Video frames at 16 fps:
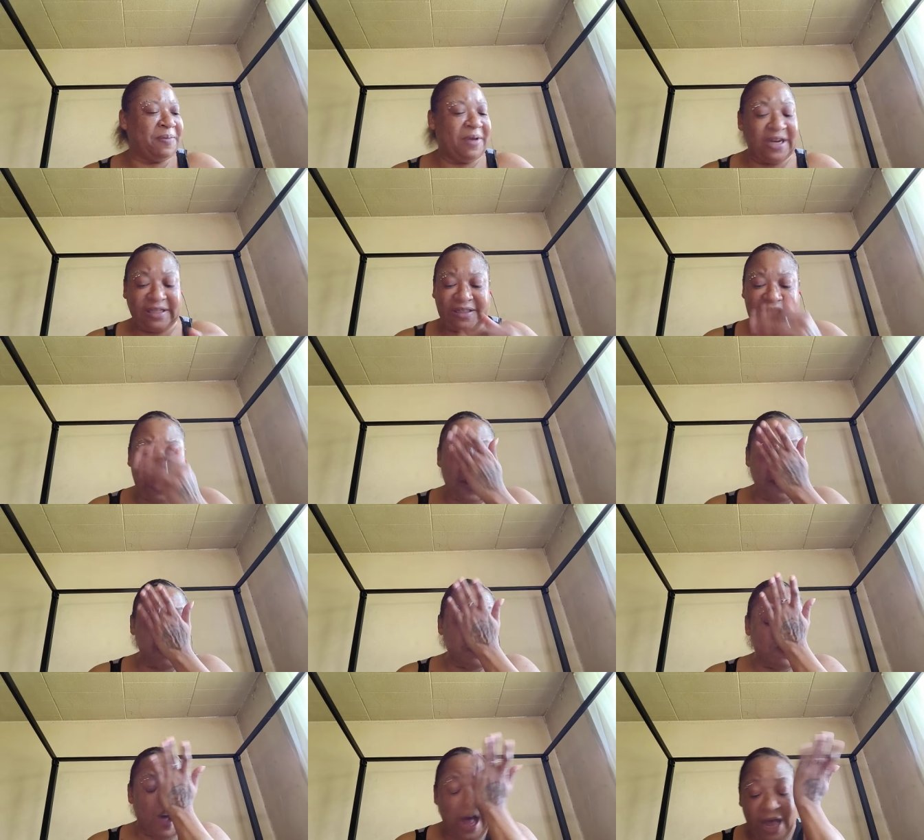me to tell
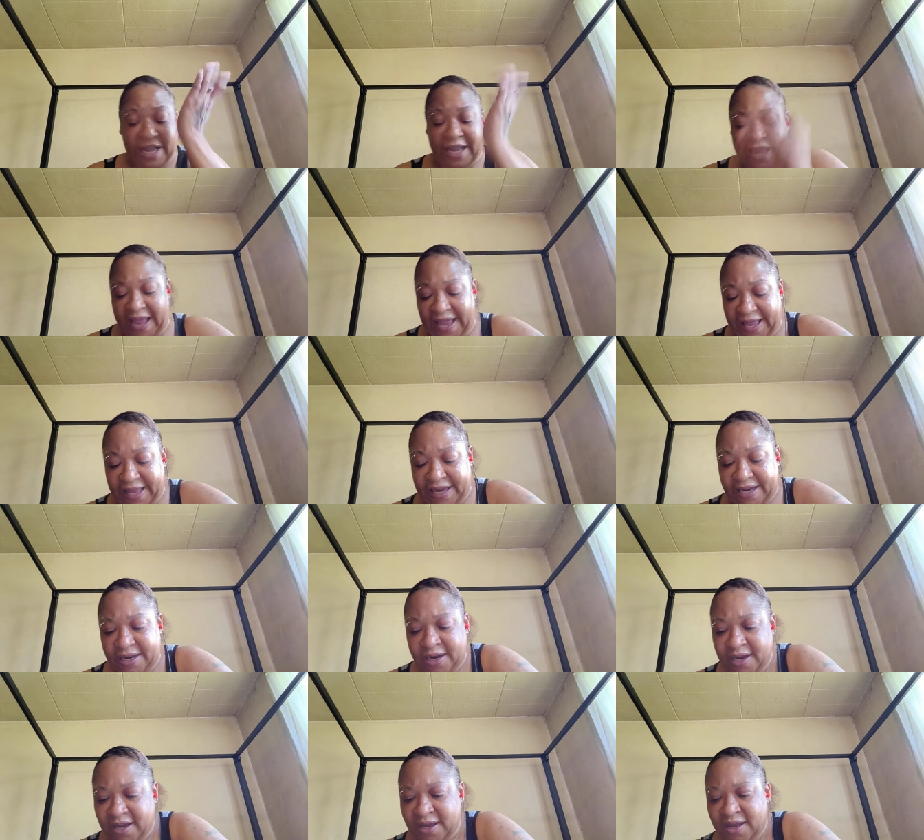you
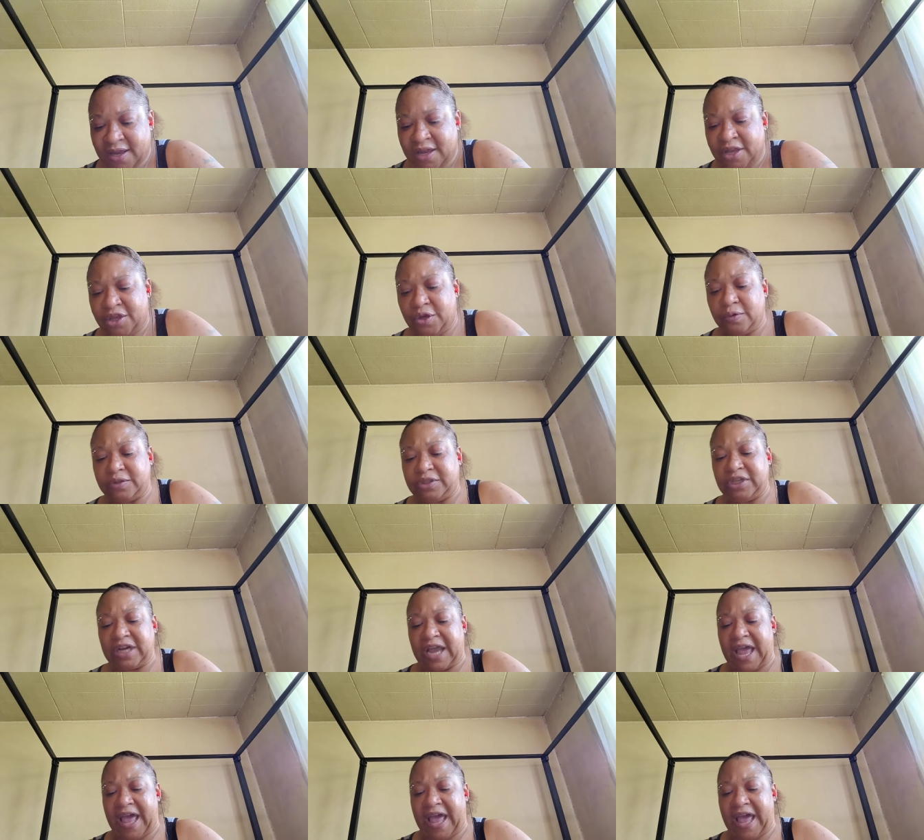again. You took